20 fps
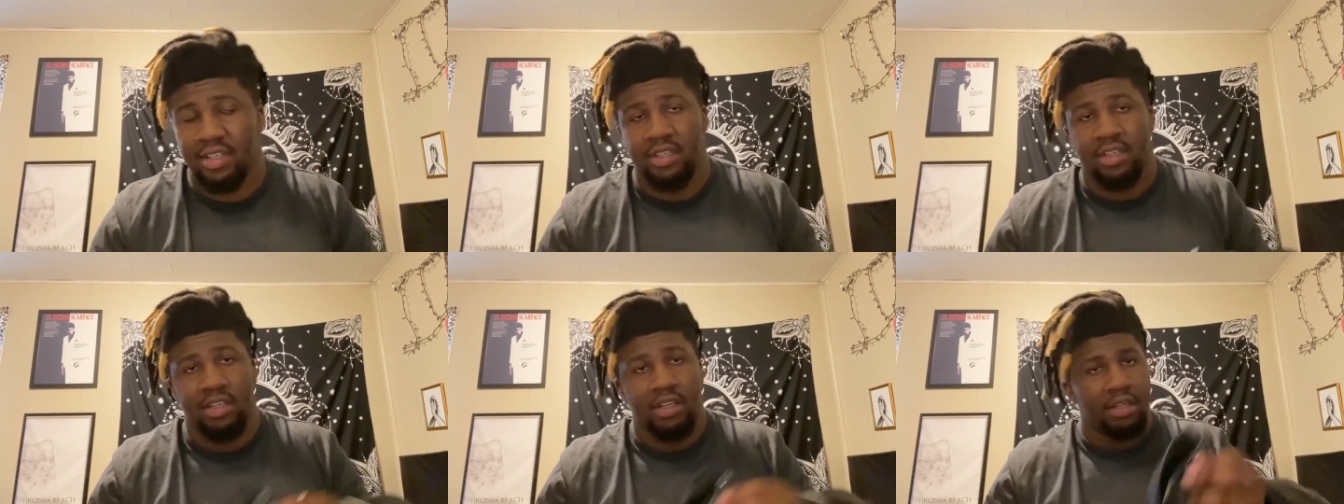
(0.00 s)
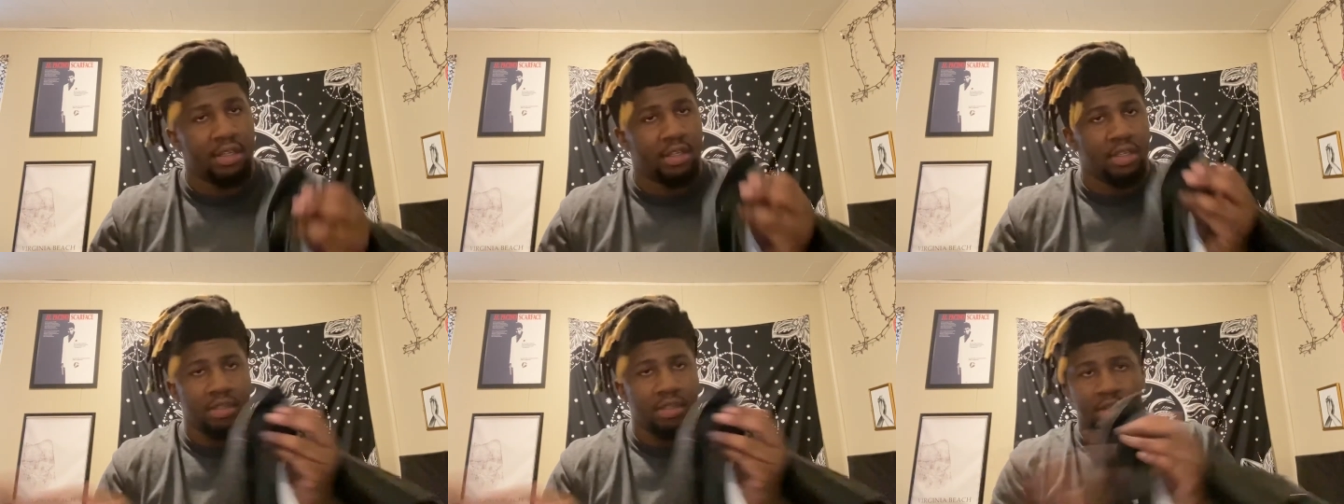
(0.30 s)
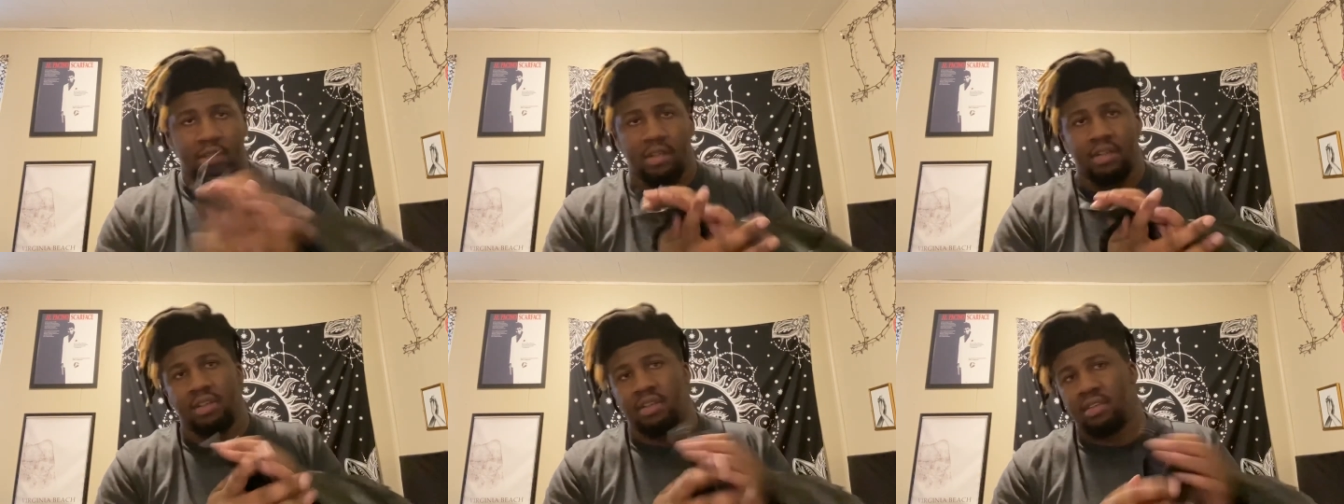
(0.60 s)
They
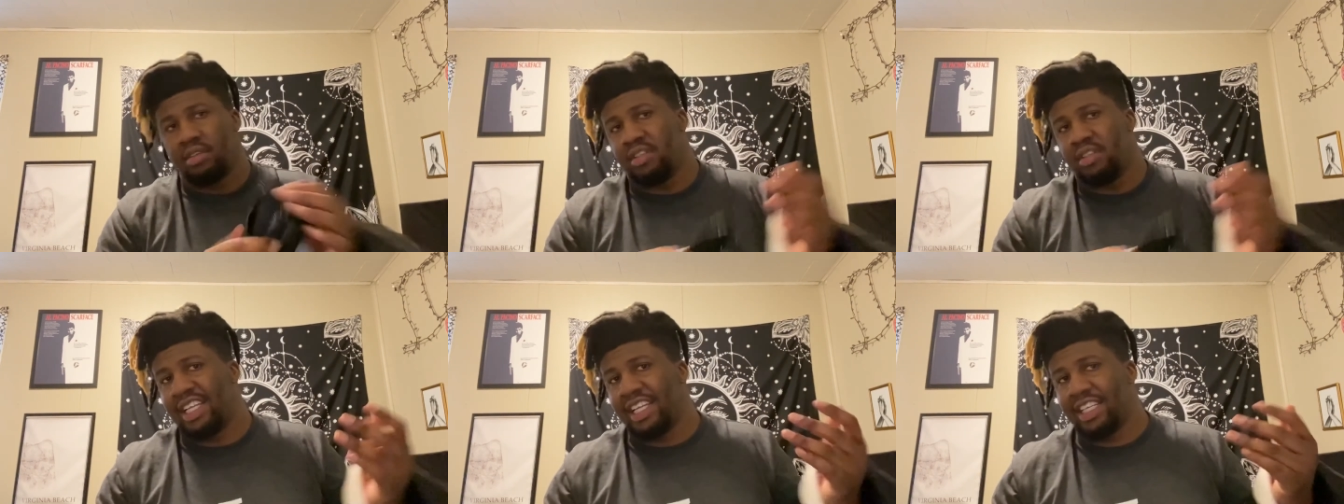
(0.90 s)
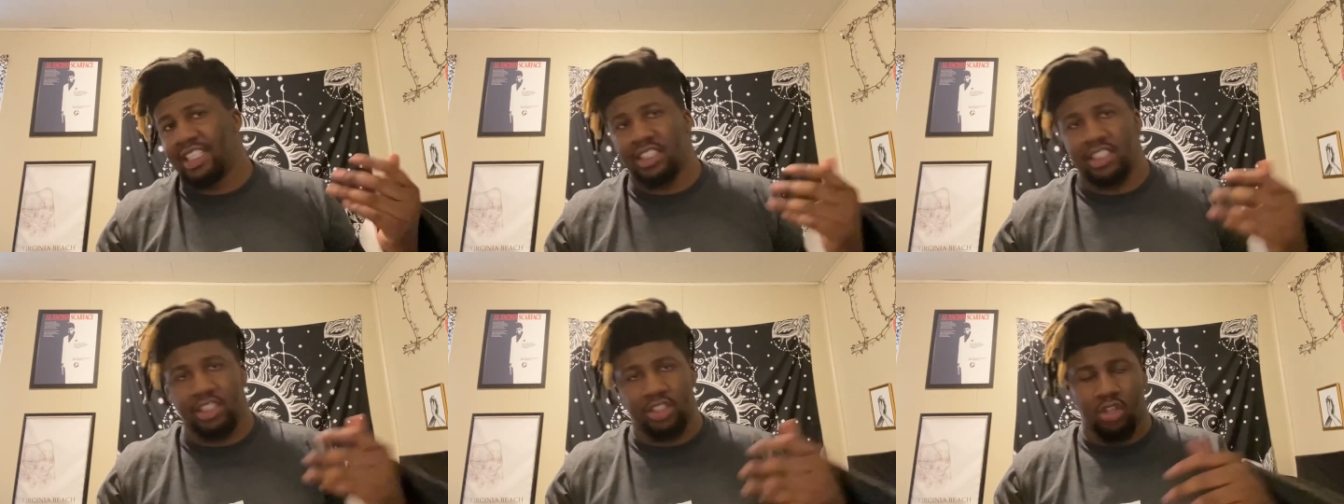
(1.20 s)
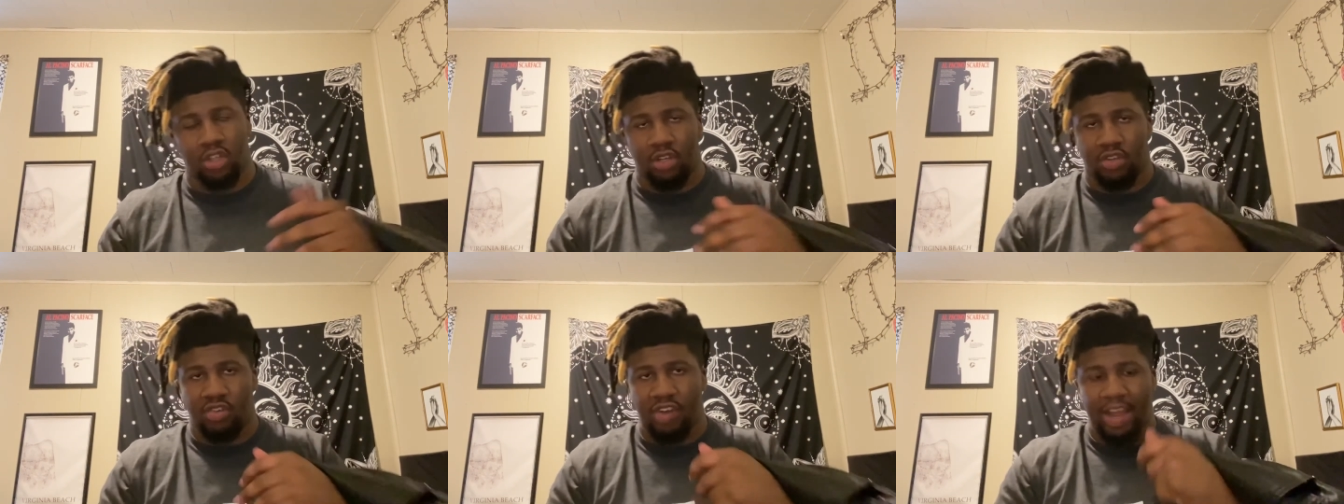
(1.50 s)
can just
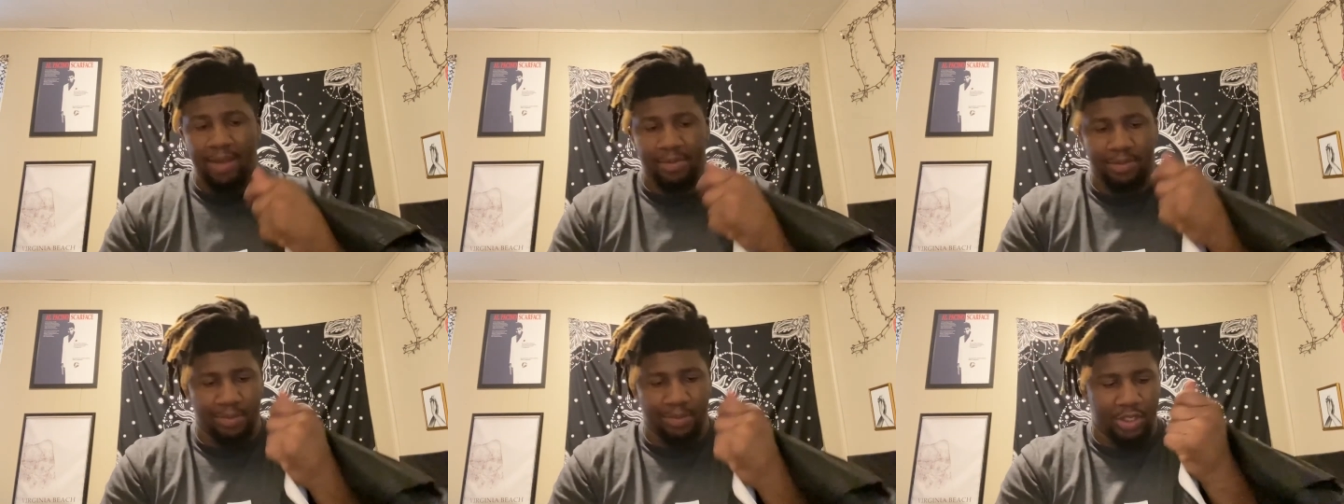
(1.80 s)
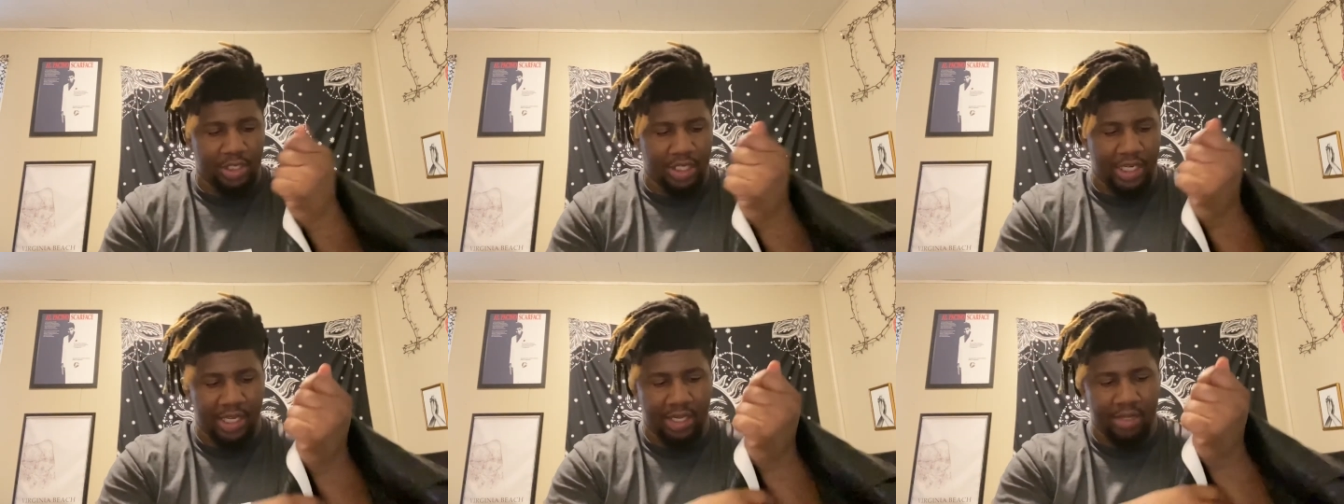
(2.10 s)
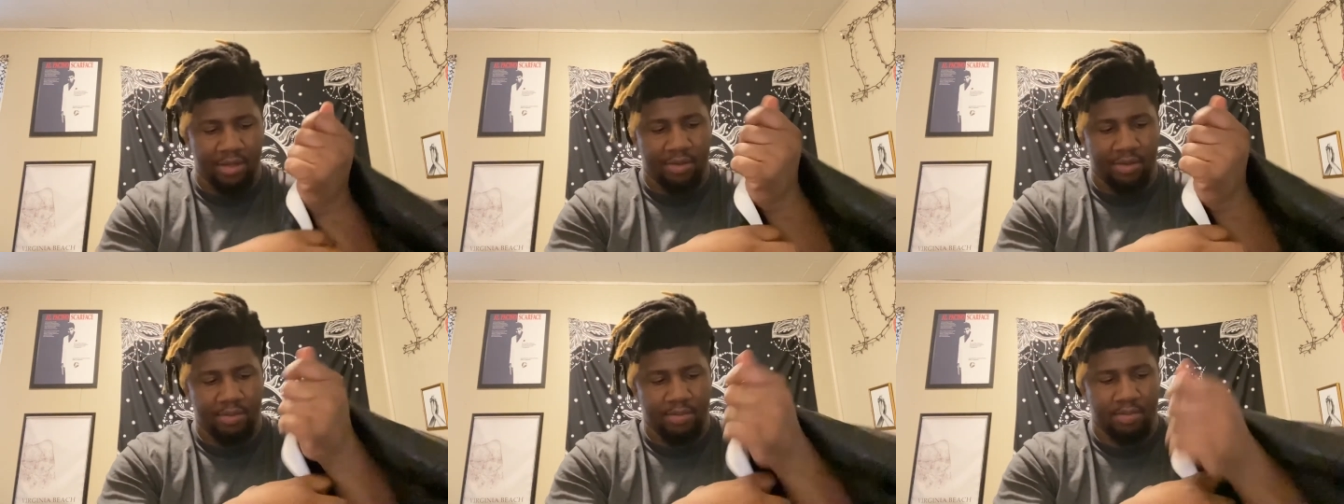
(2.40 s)
go grab some shit.
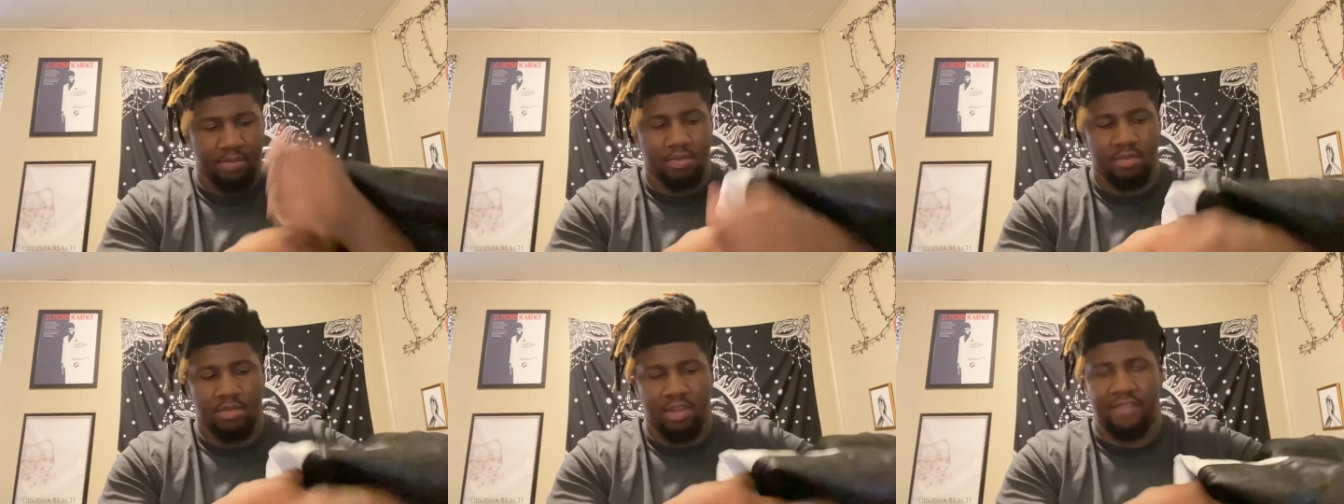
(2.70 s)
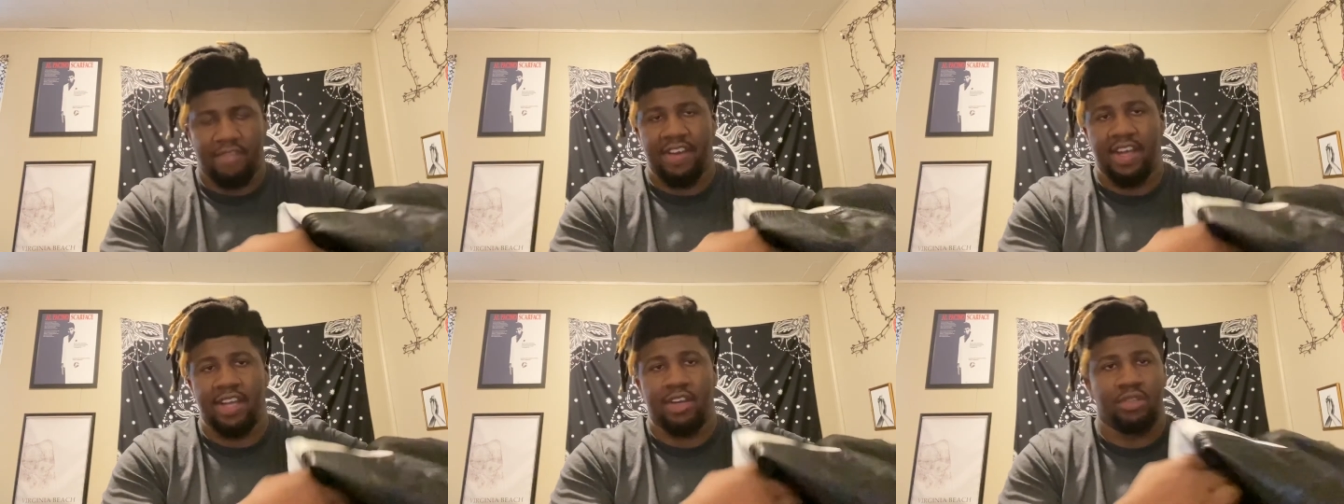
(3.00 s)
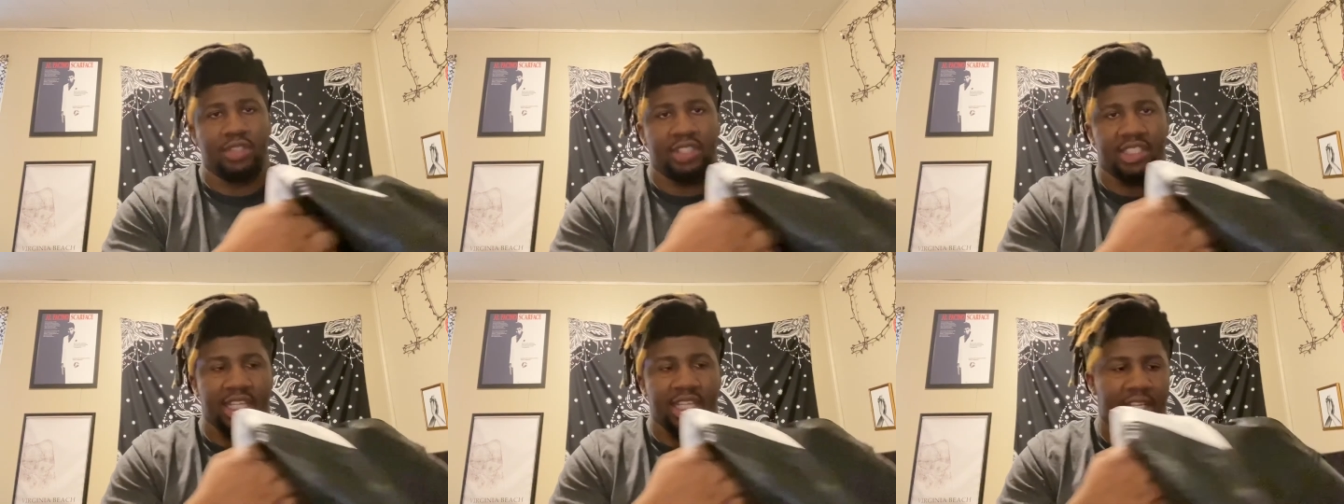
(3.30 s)
If I
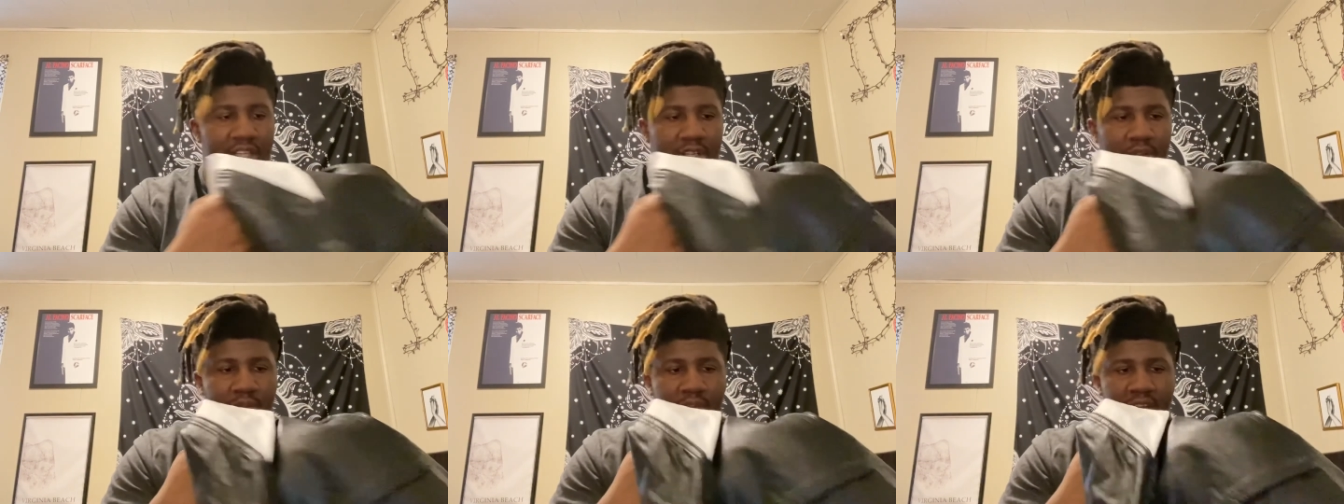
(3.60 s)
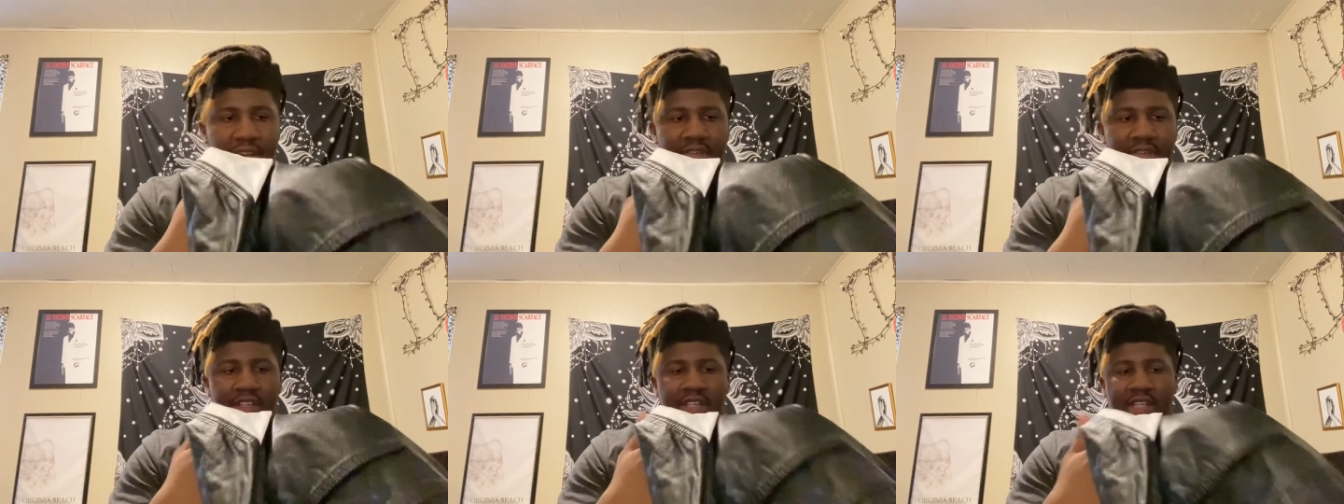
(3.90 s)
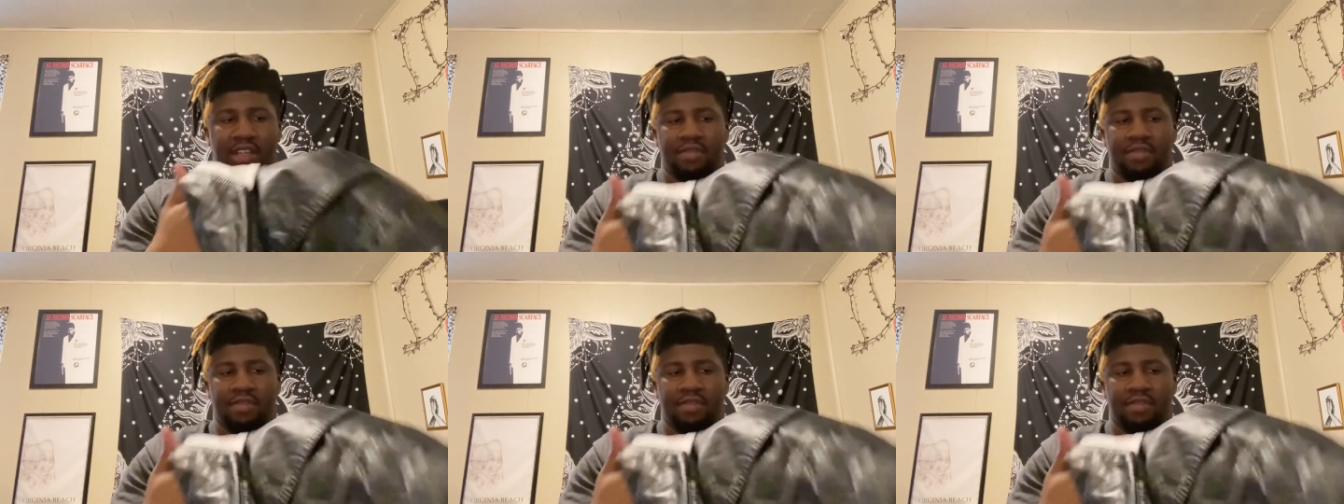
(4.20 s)
don't sell it, or whatever, give it